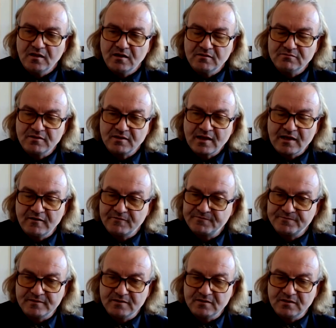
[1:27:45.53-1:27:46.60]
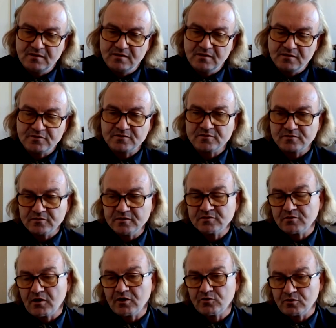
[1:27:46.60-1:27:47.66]
uh, kind of it, it's it's
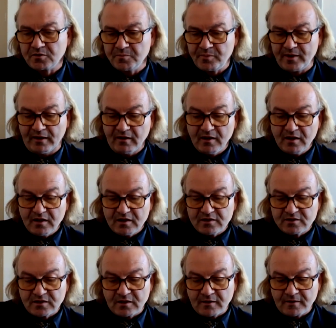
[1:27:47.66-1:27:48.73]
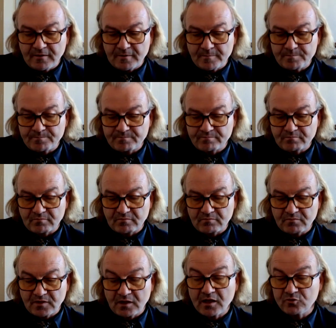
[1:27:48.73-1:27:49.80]
hard to compare, um,
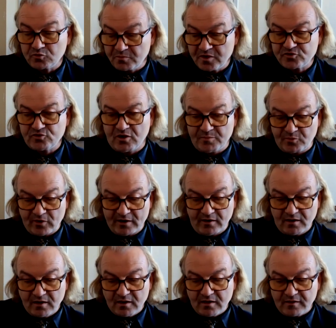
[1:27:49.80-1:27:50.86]
hard to measure up rather.